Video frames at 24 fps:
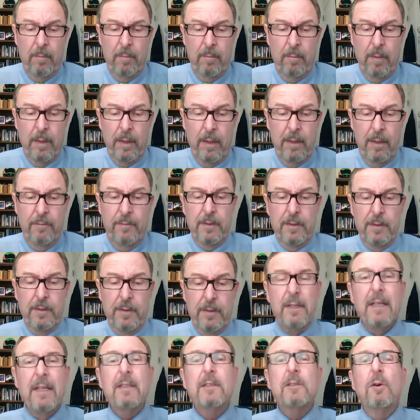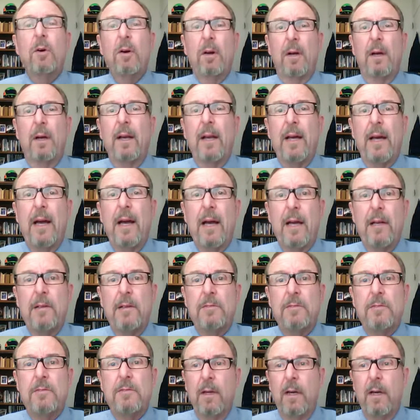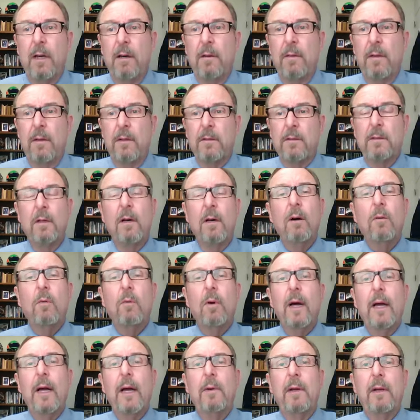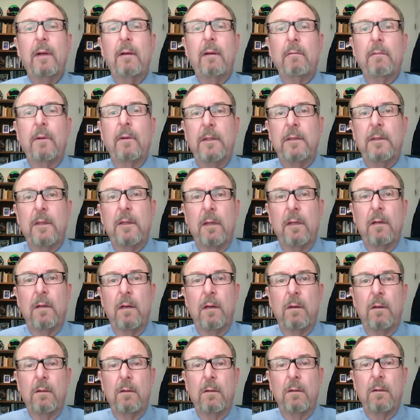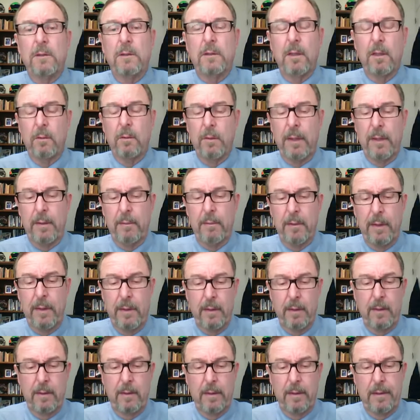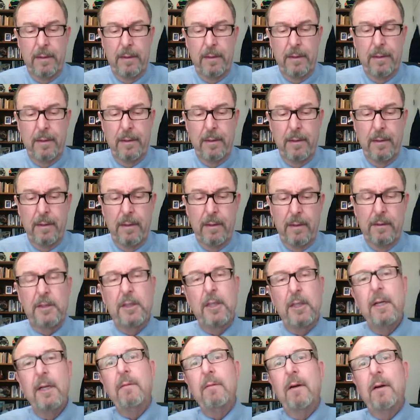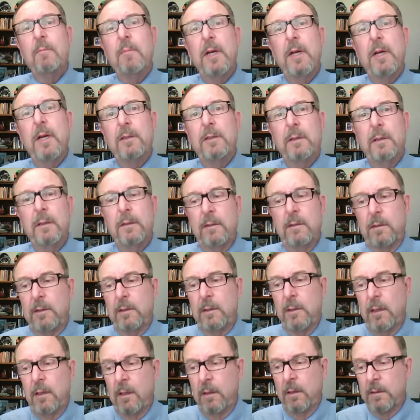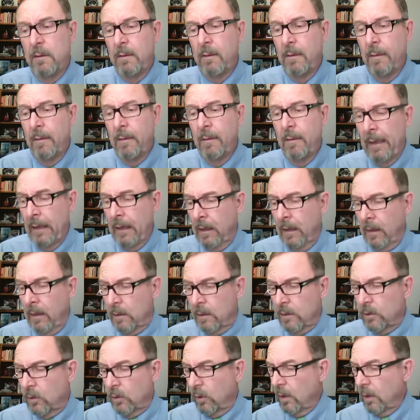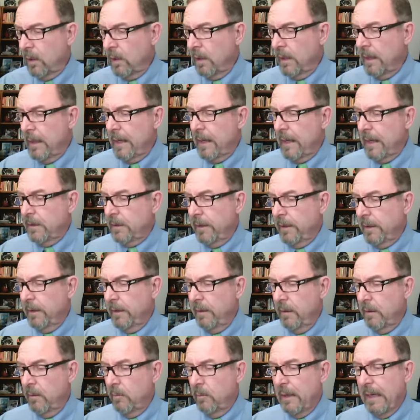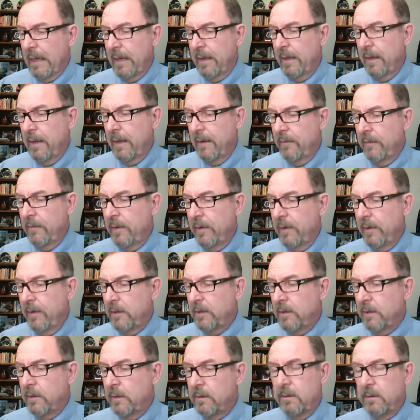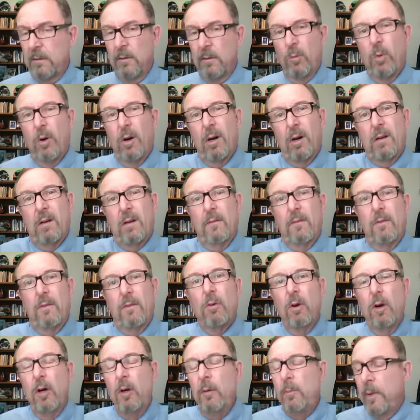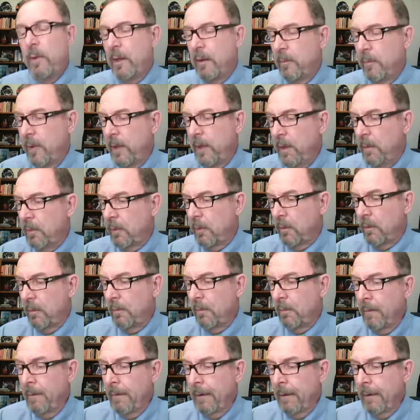But if it's disorganized, there's no way we can reach our goals. There's no way we can achieve our mission as a church. So organizing, by definition, is the work of grouping people